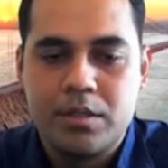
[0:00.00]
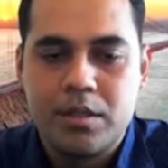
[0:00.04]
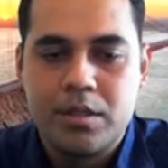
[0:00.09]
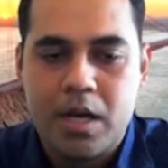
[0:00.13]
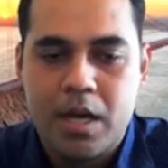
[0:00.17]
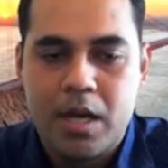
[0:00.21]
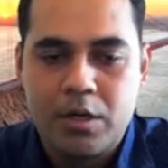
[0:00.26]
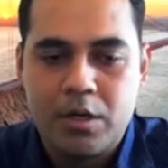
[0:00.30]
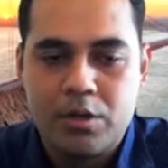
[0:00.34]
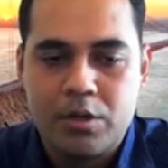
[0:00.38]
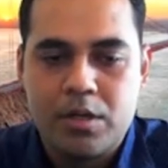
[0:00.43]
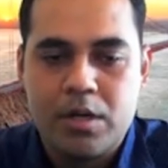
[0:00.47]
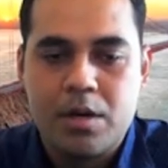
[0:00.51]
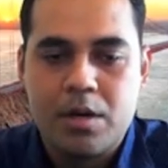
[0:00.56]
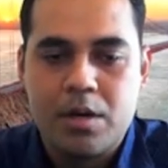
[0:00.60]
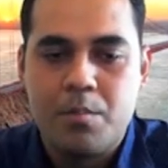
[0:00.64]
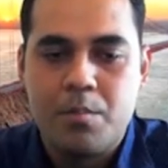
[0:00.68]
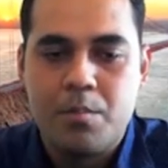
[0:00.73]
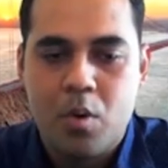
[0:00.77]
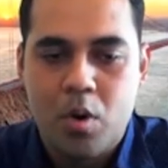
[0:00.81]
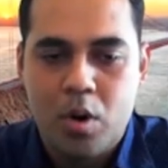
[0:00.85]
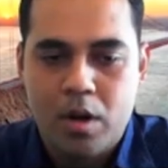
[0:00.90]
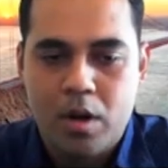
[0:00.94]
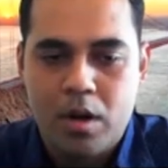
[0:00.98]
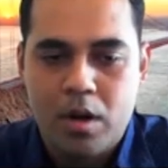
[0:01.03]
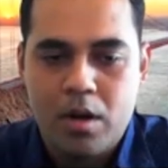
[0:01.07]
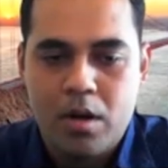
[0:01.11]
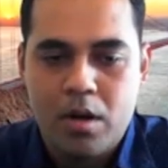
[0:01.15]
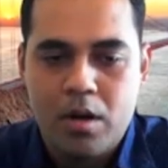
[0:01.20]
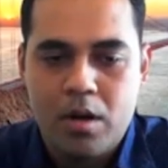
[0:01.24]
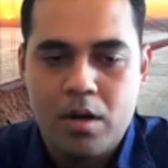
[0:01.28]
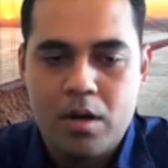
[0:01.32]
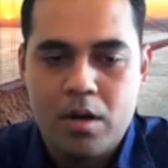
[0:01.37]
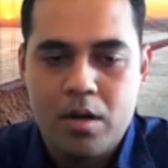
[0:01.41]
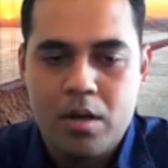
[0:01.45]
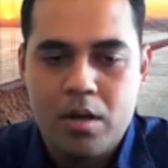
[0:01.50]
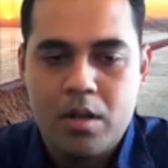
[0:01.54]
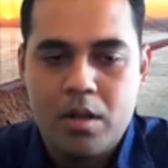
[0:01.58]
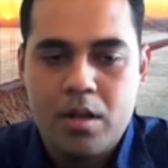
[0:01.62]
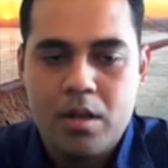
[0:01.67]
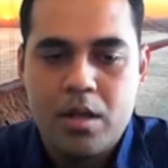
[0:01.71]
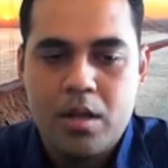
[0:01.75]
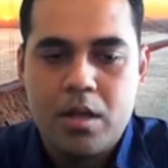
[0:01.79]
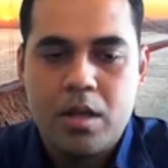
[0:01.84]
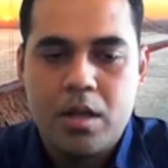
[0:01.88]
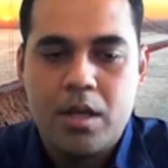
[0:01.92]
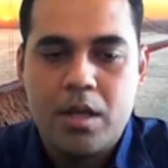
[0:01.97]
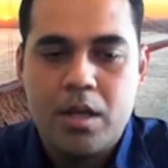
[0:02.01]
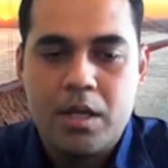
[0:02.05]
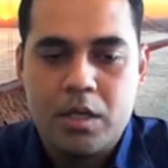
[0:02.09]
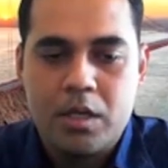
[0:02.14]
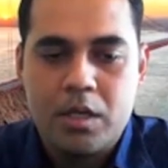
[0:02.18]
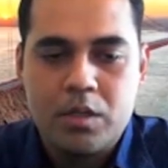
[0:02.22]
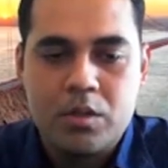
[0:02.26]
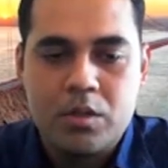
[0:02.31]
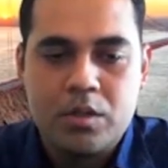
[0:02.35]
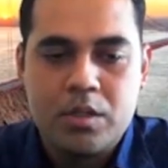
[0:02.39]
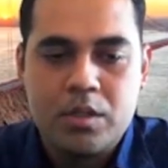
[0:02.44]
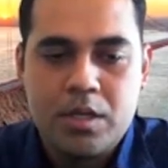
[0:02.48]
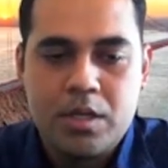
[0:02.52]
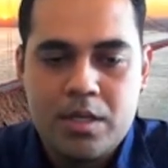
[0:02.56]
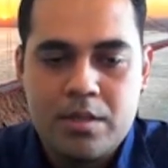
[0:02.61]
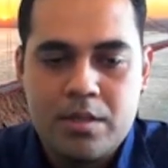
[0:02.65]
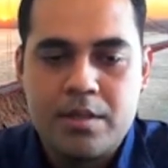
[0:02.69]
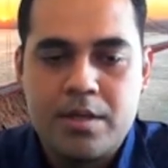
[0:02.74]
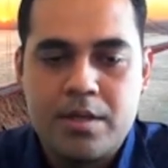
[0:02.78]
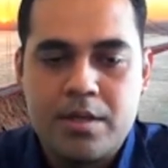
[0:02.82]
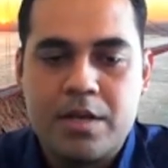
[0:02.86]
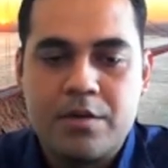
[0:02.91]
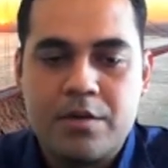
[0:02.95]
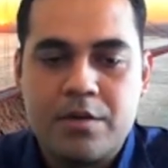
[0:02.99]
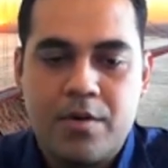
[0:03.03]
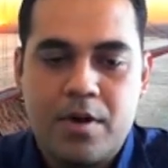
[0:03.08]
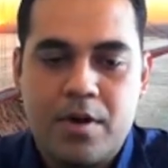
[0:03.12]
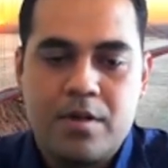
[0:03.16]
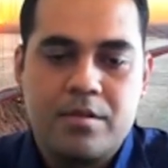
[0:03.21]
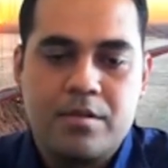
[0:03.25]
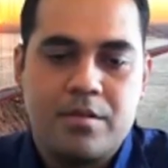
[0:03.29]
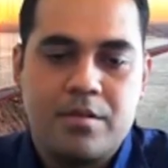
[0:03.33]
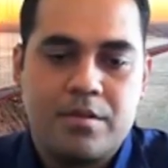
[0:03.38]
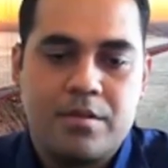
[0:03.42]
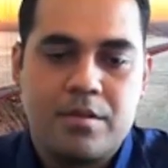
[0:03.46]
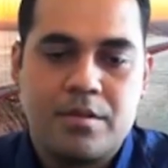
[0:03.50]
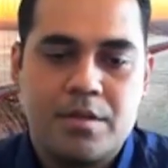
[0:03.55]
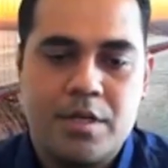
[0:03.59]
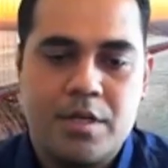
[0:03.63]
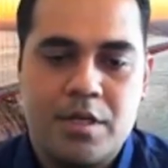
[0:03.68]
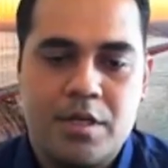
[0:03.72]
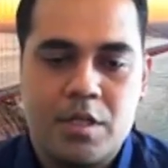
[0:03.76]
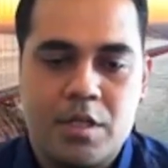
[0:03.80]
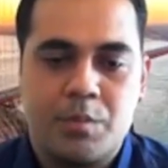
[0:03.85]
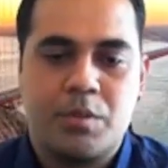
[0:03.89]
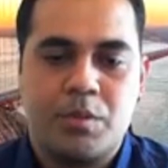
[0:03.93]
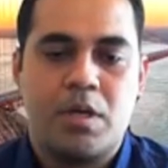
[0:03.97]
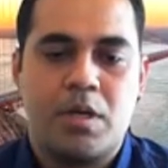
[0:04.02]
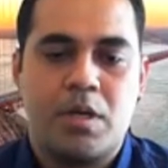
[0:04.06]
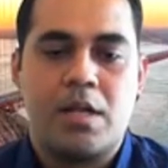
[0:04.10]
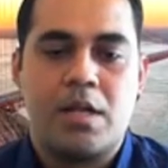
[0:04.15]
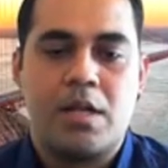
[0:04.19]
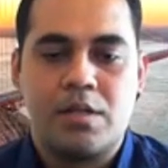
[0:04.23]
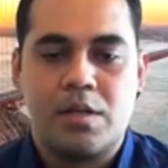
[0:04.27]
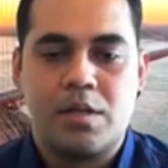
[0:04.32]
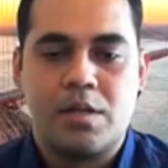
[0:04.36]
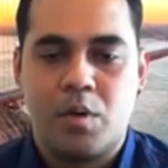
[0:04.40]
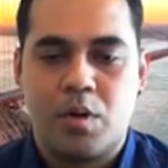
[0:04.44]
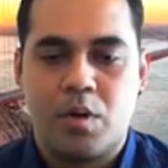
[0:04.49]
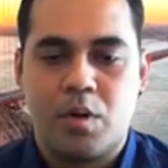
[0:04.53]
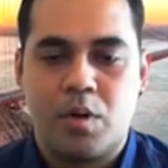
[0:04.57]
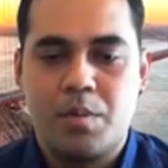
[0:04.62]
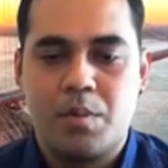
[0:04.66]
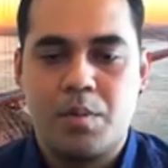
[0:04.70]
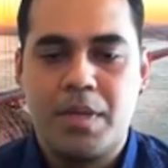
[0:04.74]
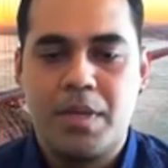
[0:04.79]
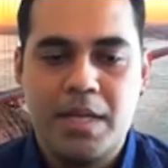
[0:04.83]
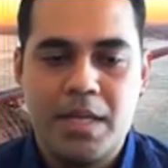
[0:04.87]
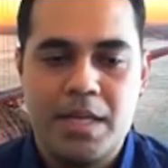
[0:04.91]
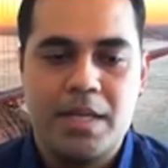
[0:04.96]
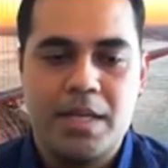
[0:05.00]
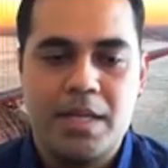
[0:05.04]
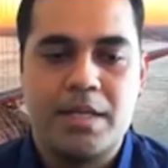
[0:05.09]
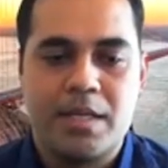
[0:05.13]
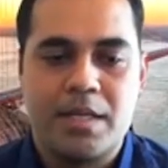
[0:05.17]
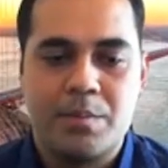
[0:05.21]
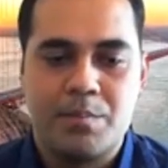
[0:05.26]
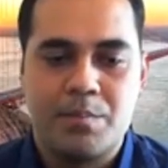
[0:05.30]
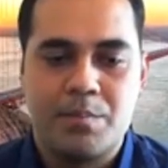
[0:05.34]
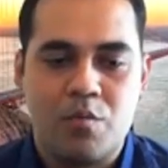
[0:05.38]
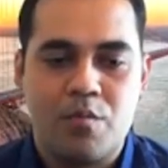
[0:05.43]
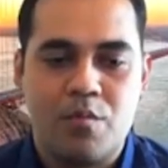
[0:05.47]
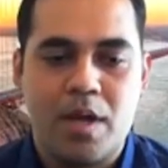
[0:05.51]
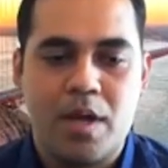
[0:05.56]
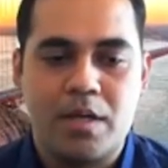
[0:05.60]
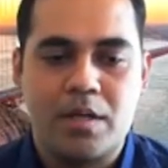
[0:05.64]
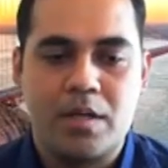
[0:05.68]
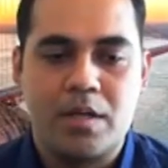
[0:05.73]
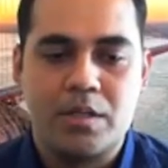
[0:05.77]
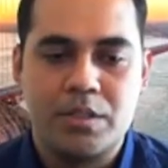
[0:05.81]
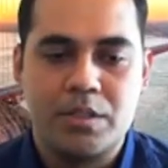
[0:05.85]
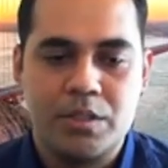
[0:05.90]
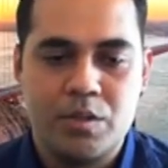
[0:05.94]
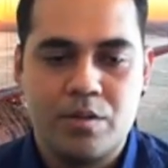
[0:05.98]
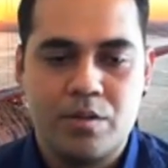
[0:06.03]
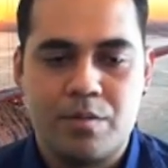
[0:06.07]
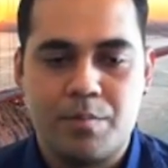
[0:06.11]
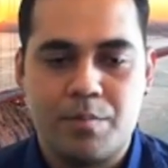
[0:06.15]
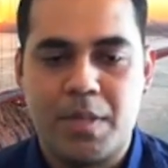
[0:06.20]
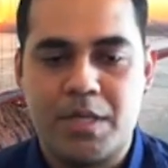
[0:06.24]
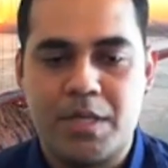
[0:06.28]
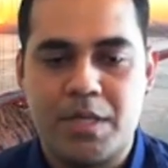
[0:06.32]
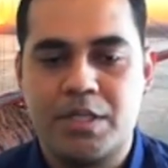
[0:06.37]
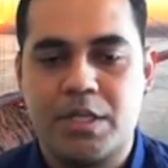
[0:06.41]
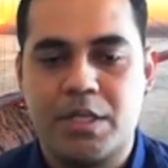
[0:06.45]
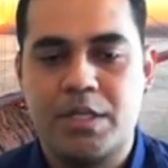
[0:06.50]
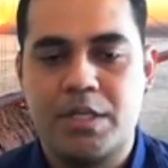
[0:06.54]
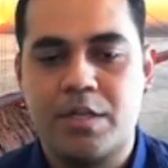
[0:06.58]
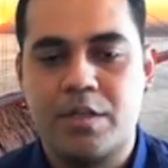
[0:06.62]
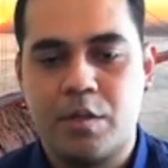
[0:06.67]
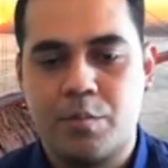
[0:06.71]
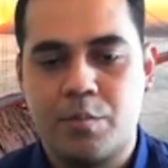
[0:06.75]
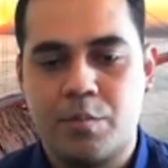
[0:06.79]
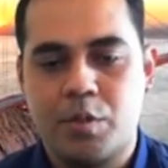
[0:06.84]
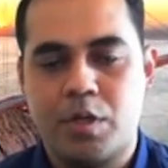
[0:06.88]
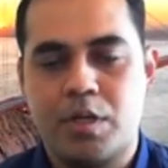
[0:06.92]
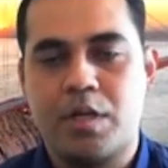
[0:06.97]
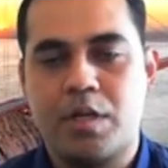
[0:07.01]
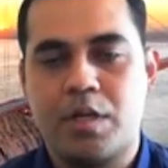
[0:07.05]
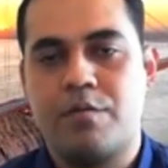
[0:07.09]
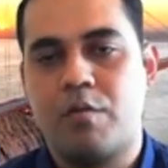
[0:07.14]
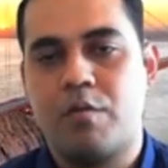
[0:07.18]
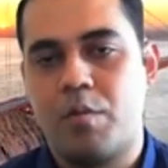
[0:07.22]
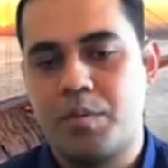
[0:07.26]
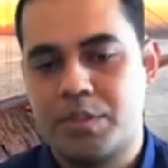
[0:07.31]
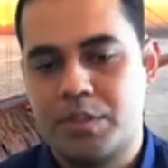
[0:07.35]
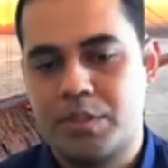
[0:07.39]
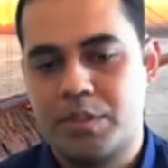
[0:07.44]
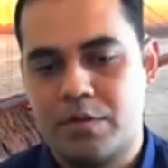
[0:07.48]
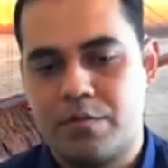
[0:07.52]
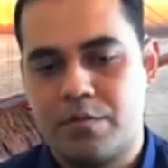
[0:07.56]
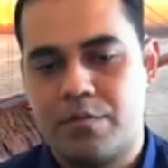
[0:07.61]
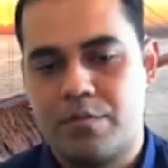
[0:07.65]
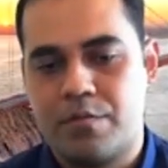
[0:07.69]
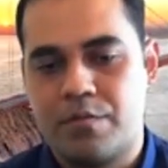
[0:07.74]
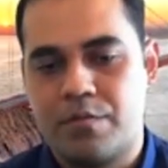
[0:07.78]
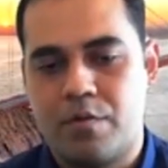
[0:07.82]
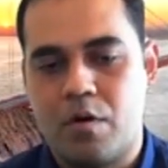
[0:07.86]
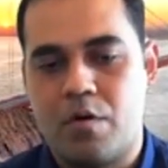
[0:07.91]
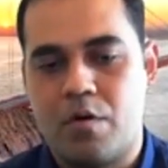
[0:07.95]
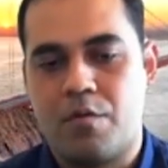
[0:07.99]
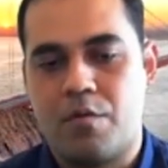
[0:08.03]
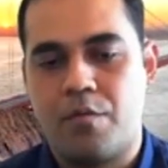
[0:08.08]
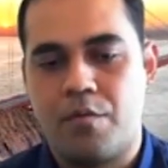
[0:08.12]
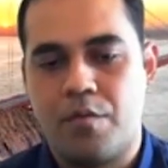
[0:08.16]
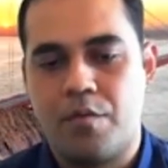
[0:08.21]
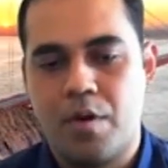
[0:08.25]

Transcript: Hydrological Model. It is an advanced distributed hydrological model, meaning it can provide continuous spatially distributed information of